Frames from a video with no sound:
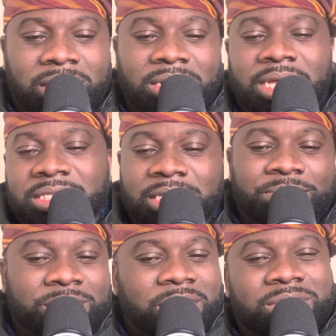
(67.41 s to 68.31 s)
that
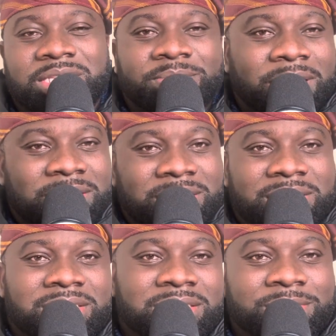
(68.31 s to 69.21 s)
Chelsea, Man
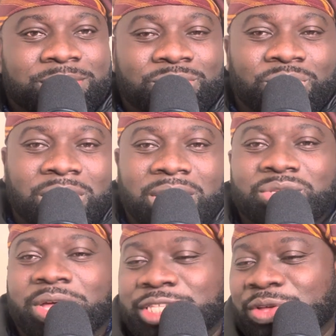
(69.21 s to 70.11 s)
City,
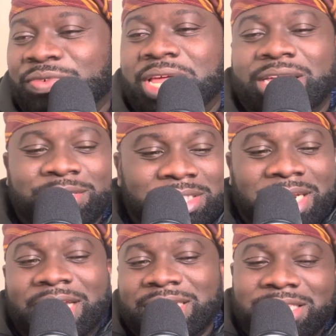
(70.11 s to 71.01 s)
Newcastle, Aston Villa are
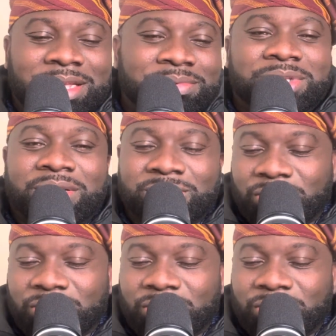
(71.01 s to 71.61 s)
dragging themselves.